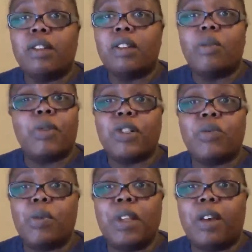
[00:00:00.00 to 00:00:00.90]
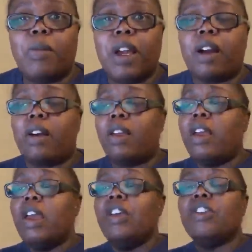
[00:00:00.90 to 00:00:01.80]
No person will be left behind.
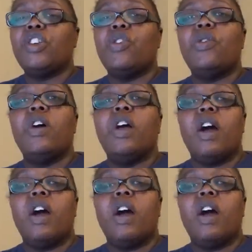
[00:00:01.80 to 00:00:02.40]
So